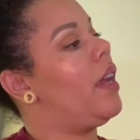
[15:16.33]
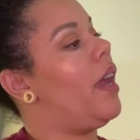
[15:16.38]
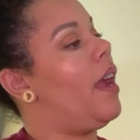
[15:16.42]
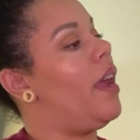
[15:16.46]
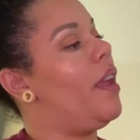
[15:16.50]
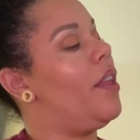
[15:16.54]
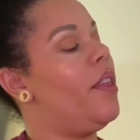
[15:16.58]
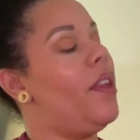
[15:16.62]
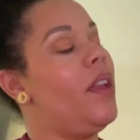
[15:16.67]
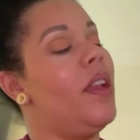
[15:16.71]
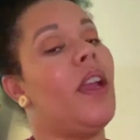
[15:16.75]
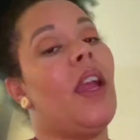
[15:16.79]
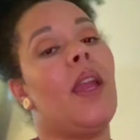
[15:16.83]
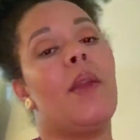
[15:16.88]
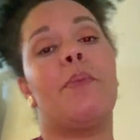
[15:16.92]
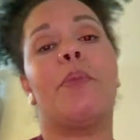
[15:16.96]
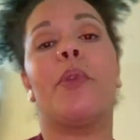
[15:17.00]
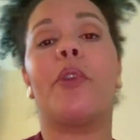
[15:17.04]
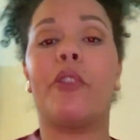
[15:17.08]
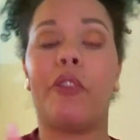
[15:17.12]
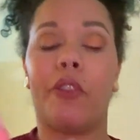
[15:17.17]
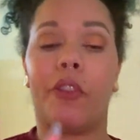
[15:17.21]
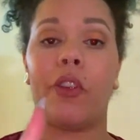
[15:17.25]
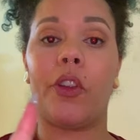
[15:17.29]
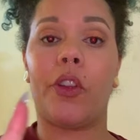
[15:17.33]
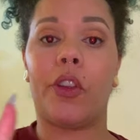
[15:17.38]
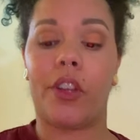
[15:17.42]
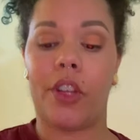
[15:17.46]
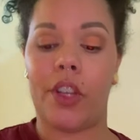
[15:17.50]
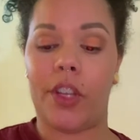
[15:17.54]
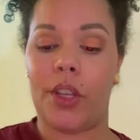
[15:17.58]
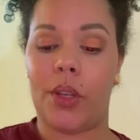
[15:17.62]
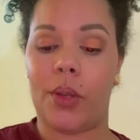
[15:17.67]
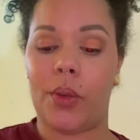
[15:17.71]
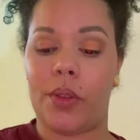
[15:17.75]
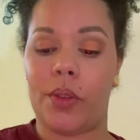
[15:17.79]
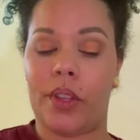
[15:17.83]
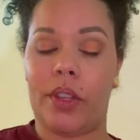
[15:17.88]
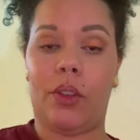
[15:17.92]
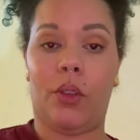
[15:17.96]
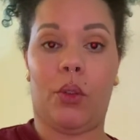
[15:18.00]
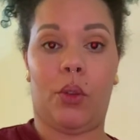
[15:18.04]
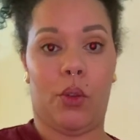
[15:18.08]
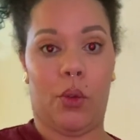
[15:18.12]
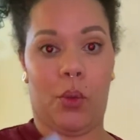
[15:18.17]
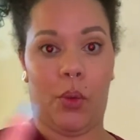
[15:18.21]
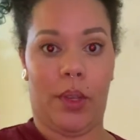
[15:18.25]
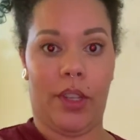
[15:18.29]
Yeah, I think I prefer to use the
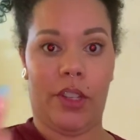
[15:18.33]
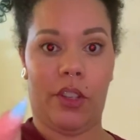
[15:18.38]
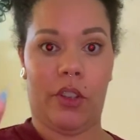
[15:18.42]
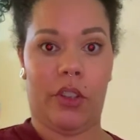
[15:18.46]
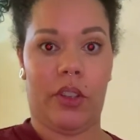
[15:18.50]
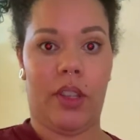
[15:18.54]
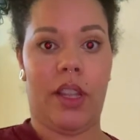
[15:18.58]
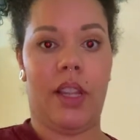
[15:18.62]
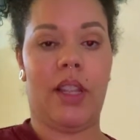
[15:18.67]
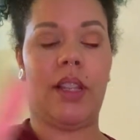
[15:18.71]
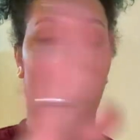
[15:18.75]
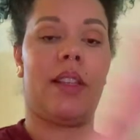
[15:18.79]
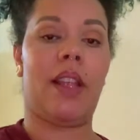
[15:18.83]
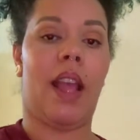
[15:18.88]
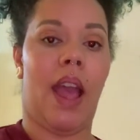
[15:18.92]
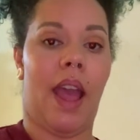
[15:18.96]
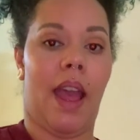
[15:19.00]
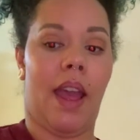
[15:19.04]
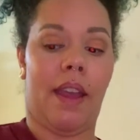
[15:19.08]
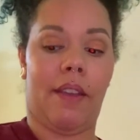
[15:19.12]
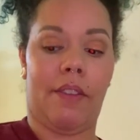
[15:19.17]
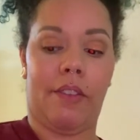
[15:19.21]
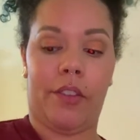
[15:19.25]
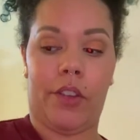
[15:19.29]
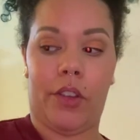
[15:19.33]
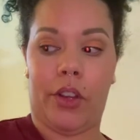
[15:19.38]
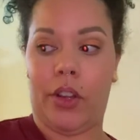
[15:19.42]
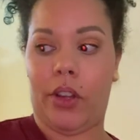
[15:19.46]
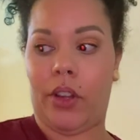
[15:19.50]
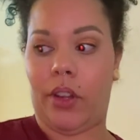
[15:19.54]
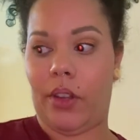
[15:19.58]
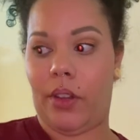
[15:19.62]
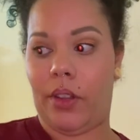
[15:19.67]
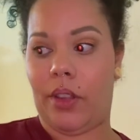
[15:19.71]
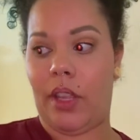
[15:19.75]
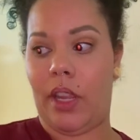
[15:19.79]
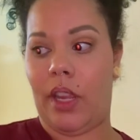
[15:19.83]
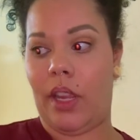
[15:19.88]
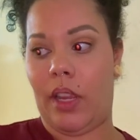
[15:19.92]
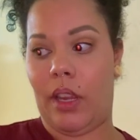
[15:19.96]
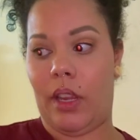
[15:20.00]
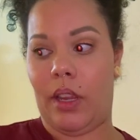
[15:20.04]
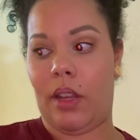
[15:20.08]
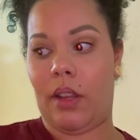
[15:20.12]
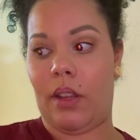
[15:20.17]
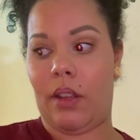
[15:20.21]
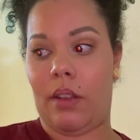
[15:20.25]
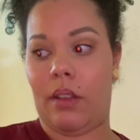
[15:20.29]
little tweezer things after
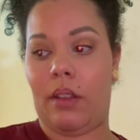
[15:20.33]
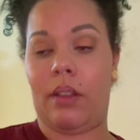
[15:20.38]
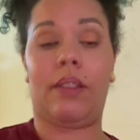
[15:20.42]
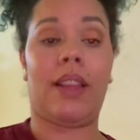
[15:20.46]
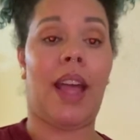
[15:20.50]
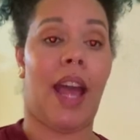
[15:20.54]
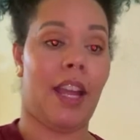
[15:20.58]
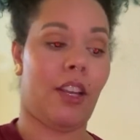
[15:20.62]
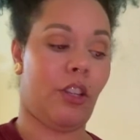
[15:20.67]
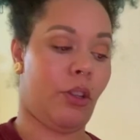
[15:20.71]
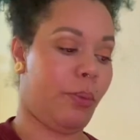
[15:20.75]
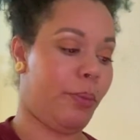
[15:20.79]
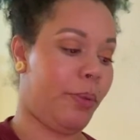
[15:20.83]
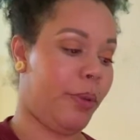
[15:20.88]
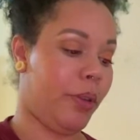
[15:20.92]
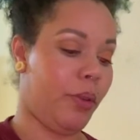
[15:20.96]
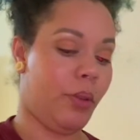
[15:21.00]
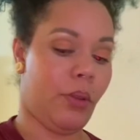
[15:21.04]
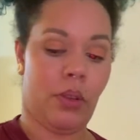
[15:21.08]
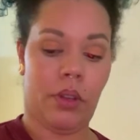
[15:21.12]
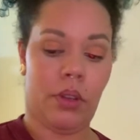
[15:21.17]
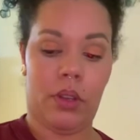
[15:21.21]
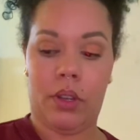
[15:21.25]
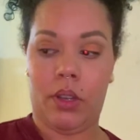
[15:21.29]
the lash poo.